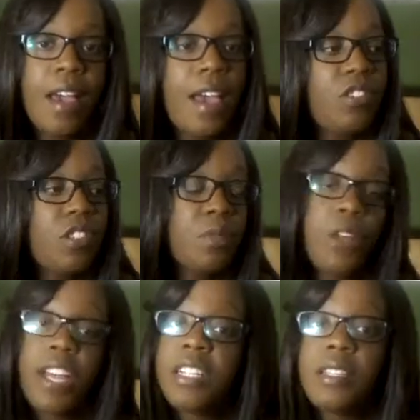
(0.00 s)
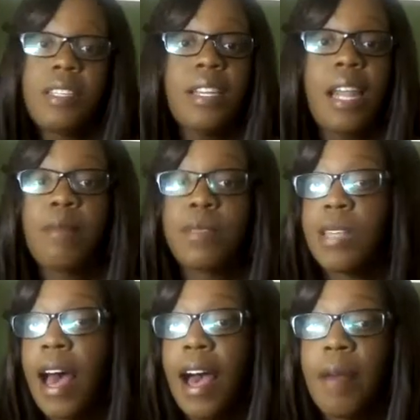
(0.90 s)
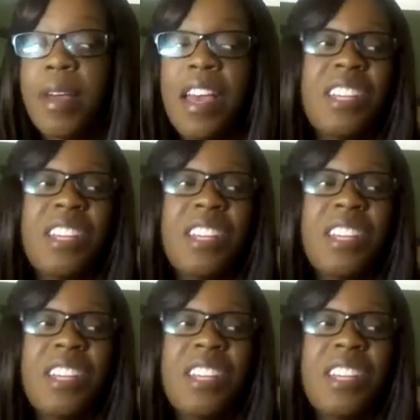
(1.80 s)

and you just plug into your laptop.